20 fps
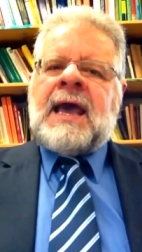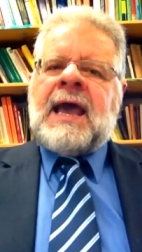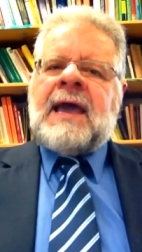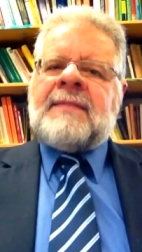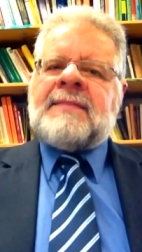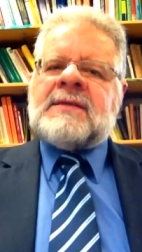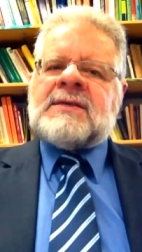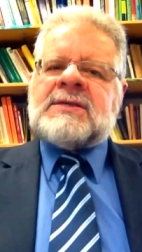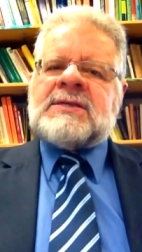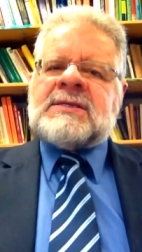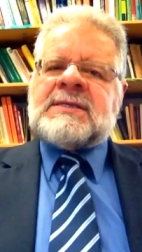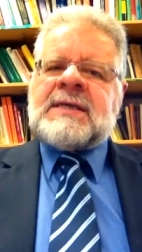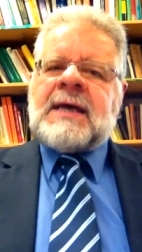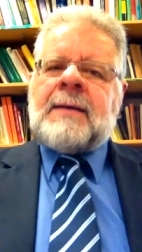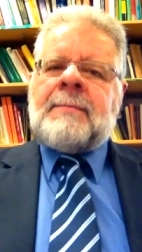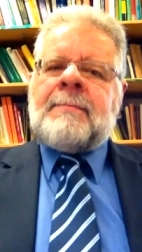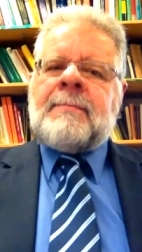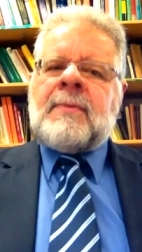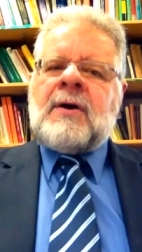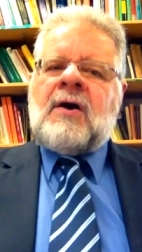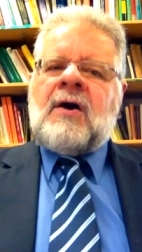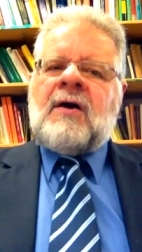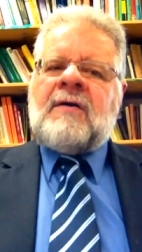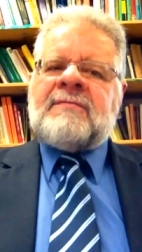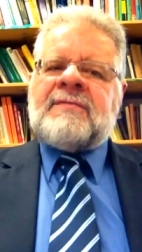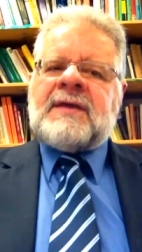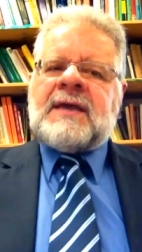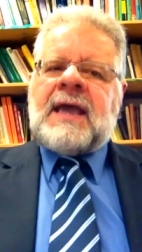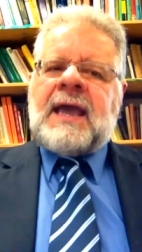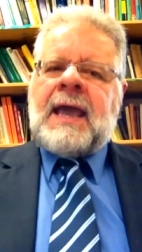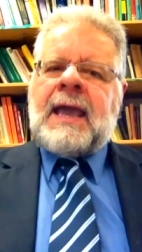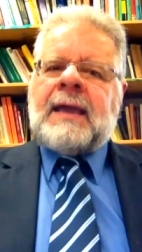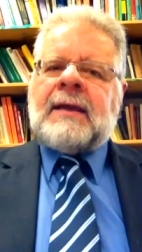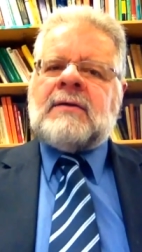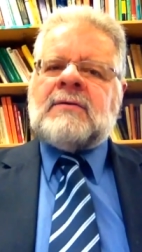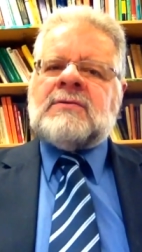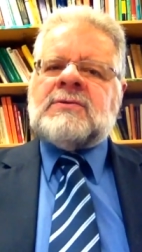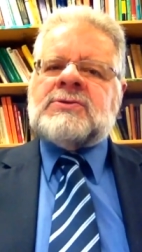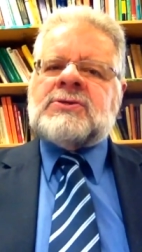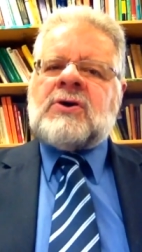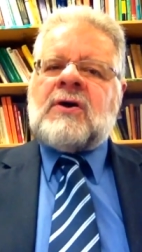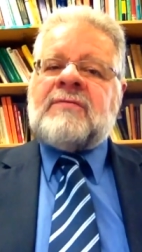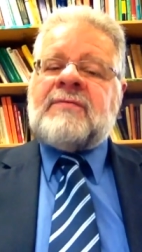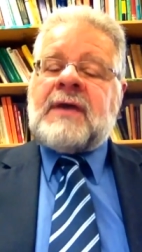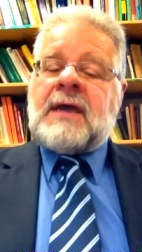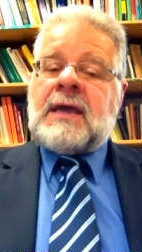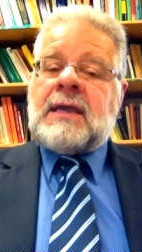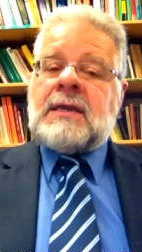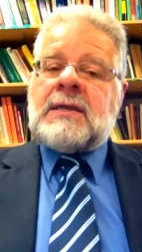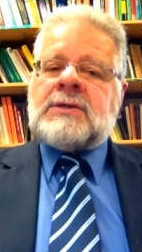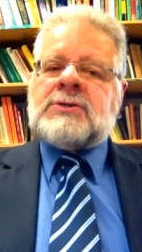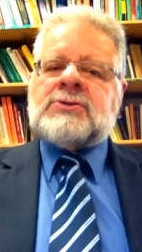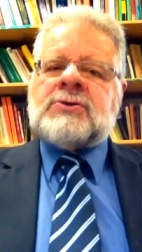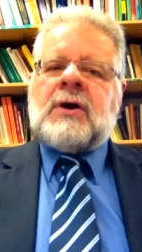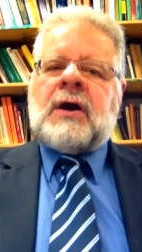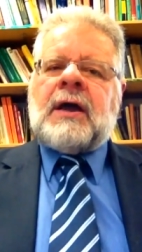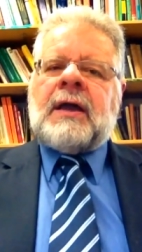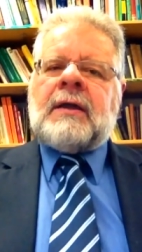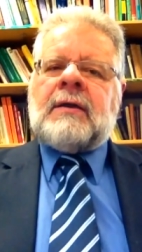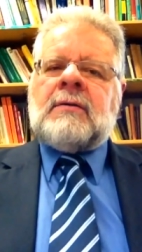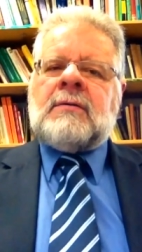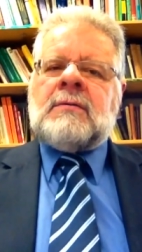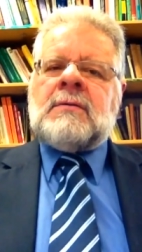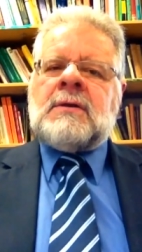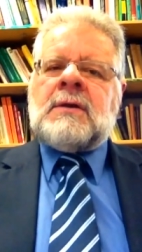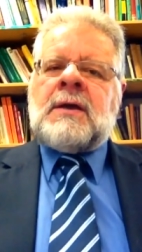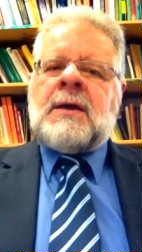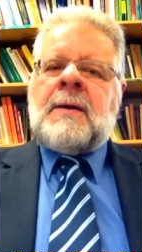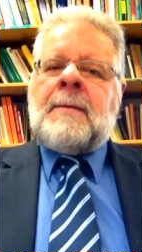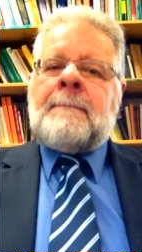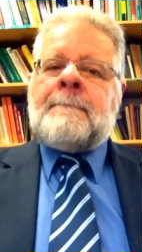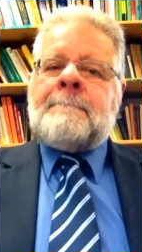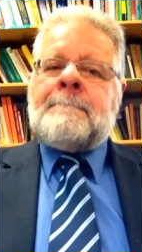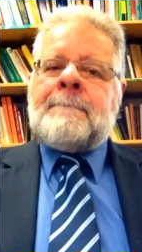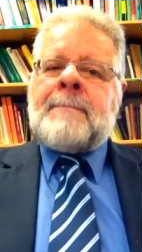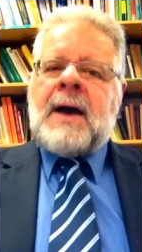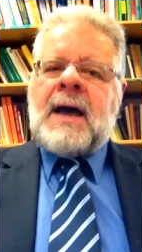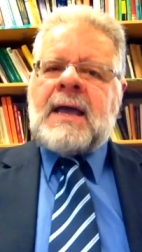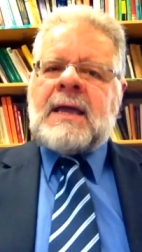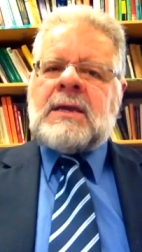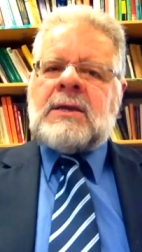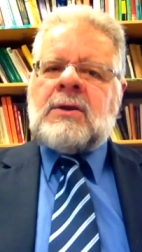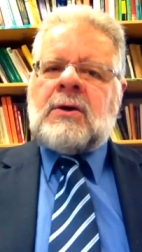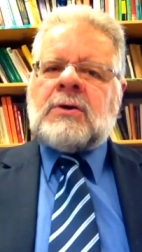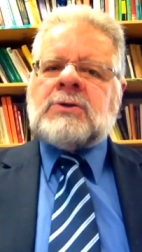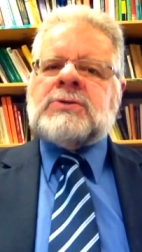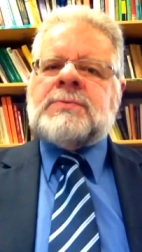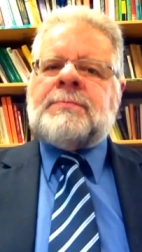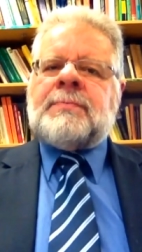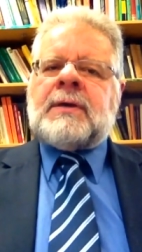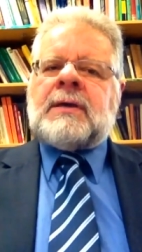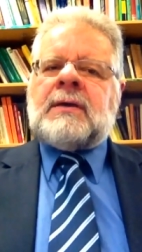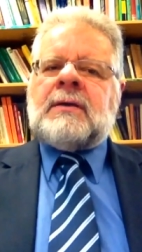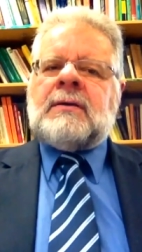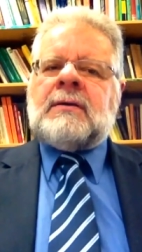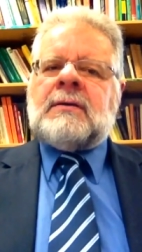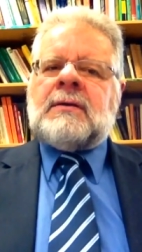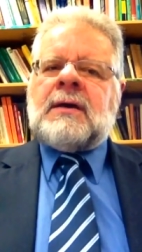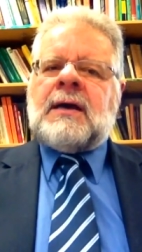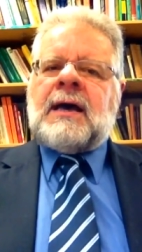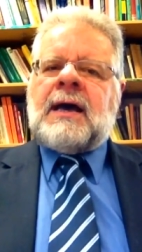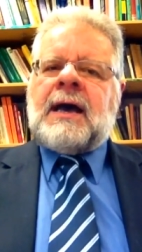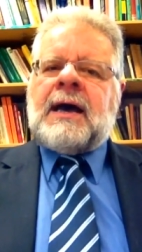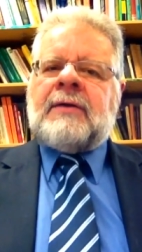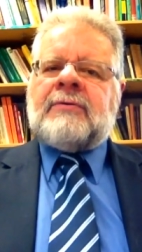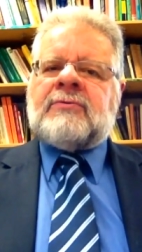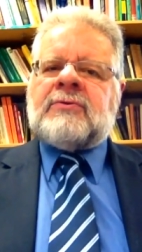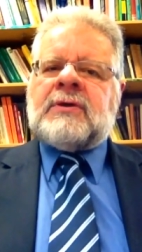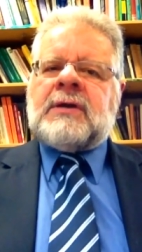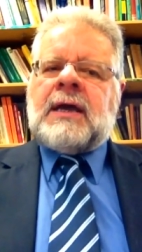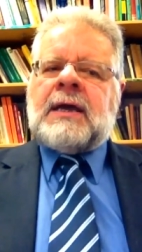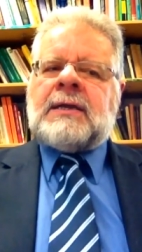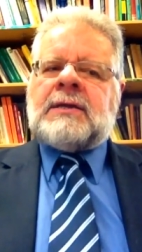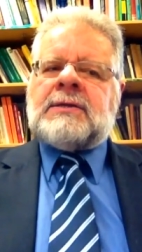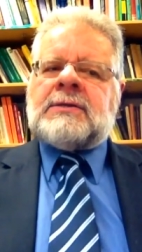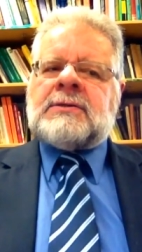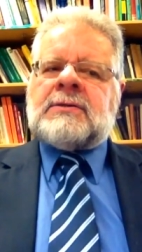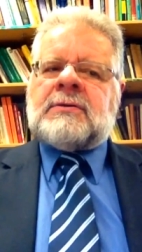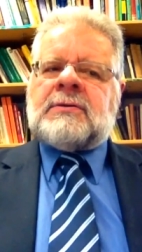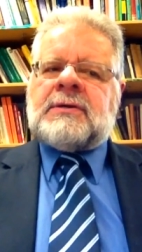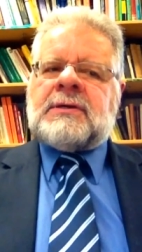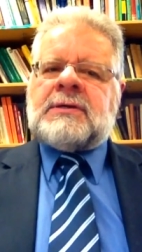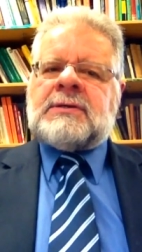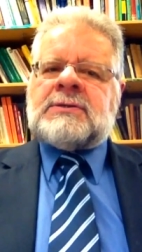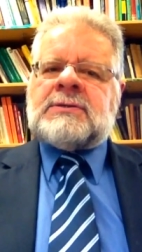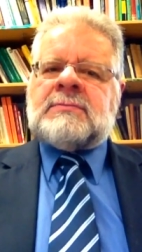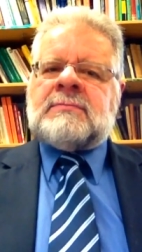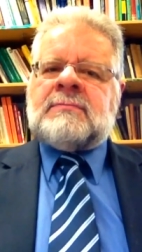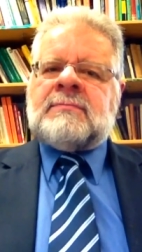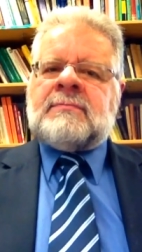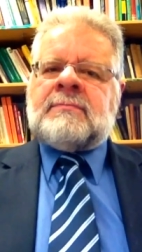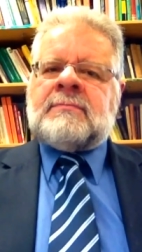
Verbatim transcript: and the sum of the angles of any triangle may not be 180 degrees.